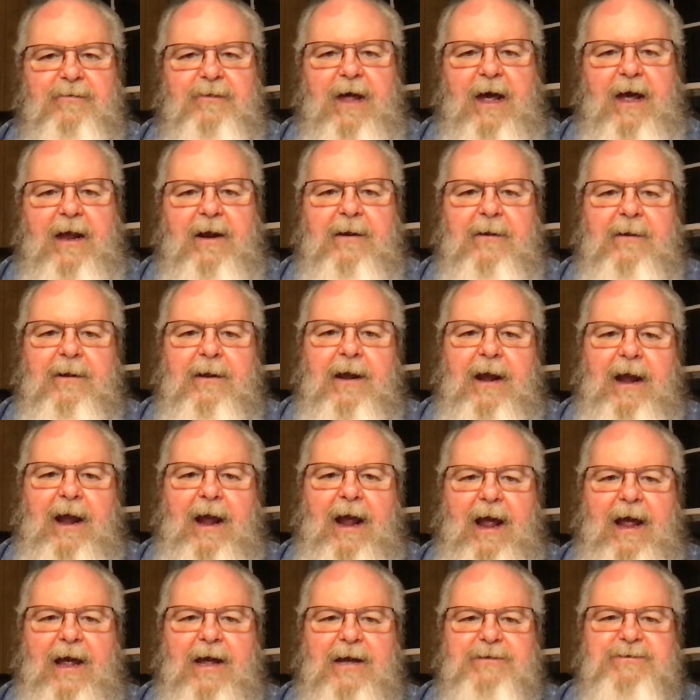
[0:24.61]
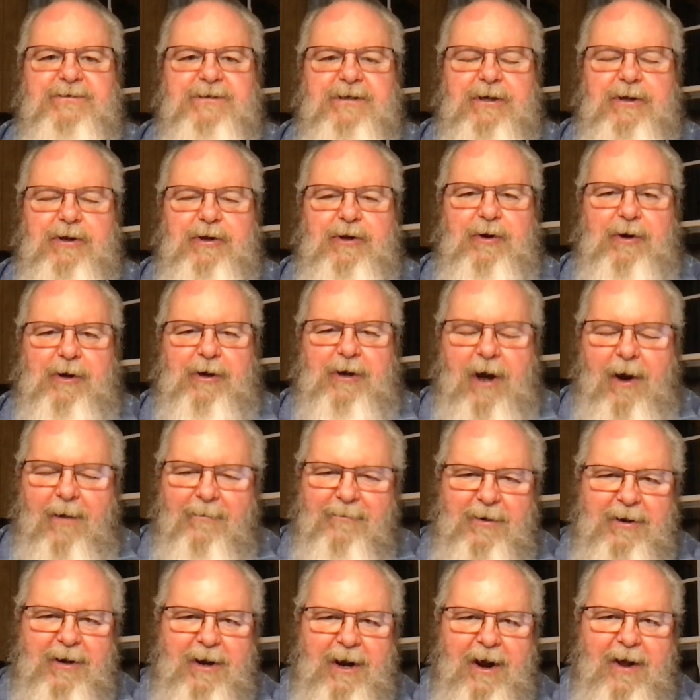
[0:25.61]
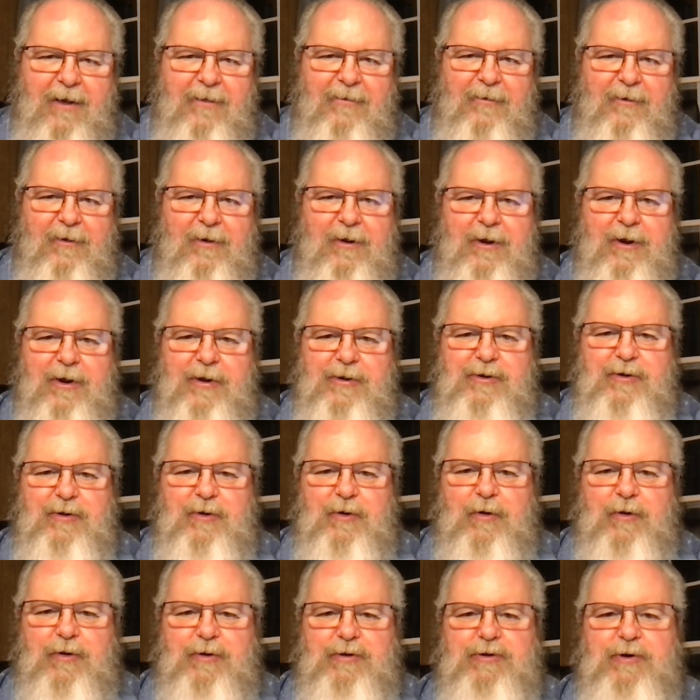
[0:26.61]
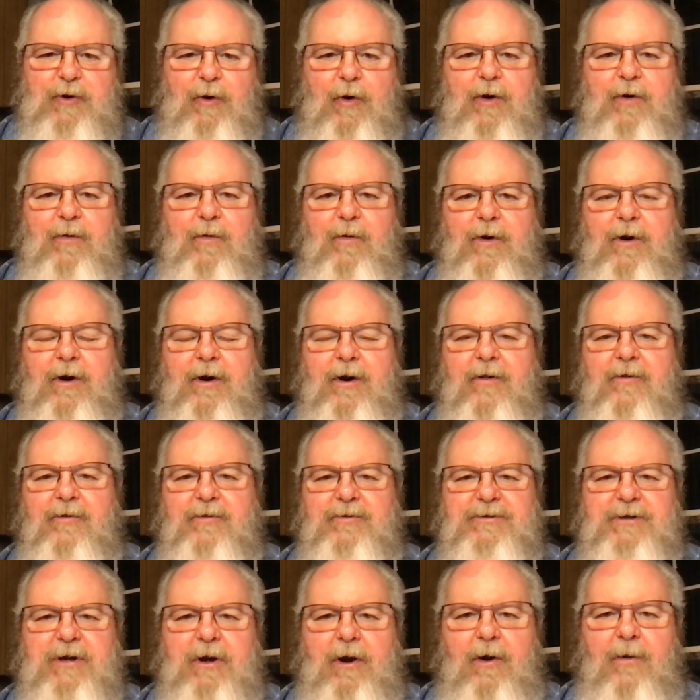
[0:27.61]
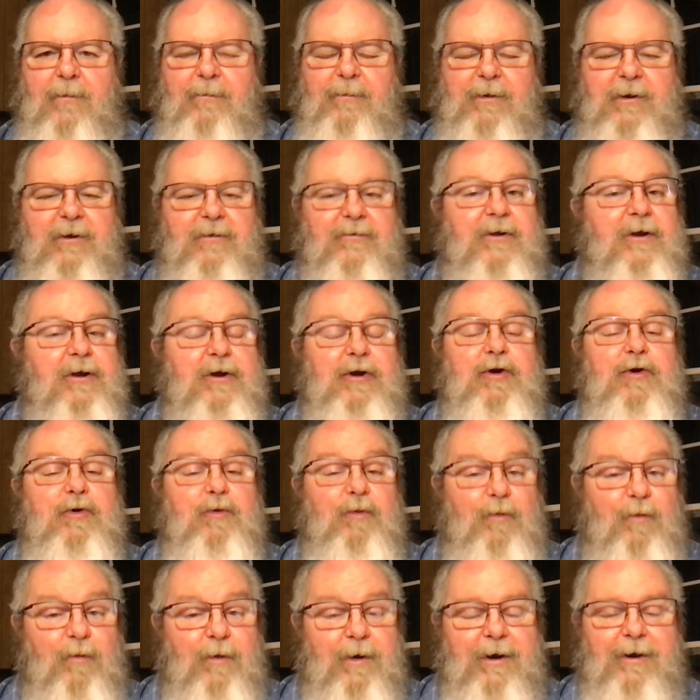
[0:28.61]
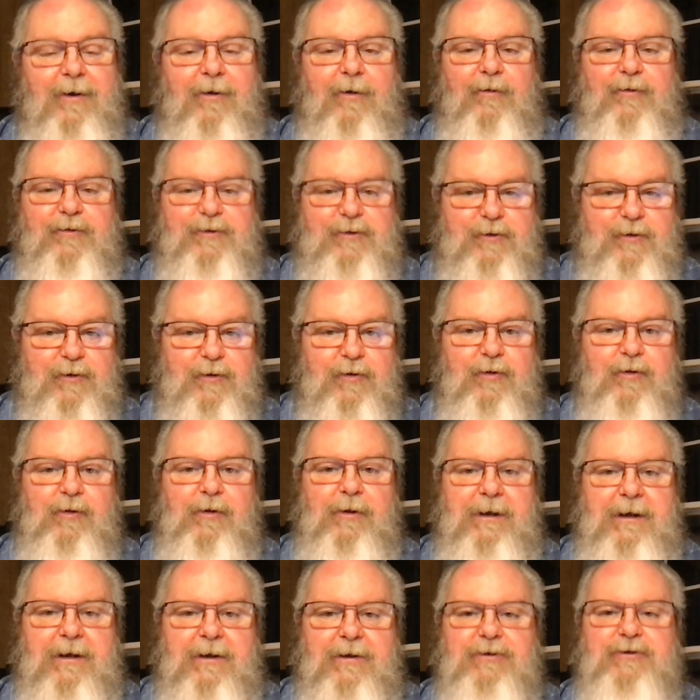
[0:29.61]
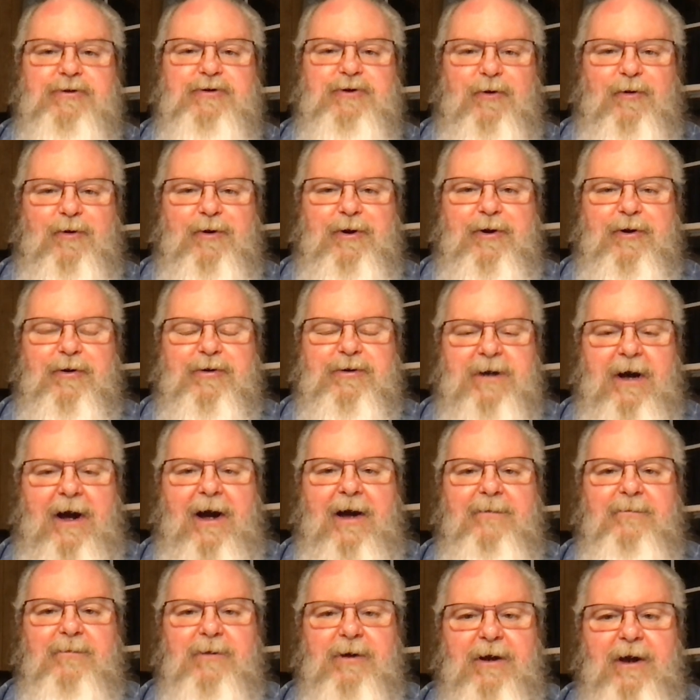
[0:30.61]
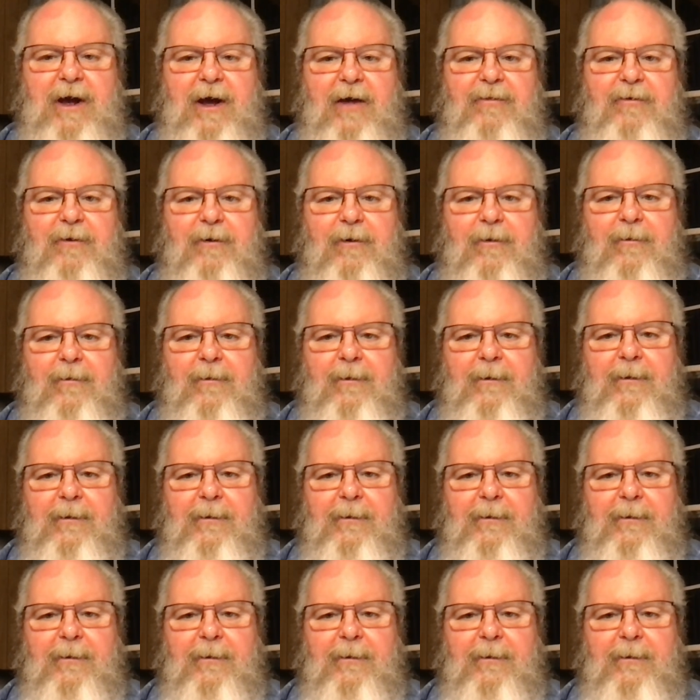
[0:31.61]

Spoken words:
that as you come together and you enjoy one another's company, that you will truly enjoy your time together,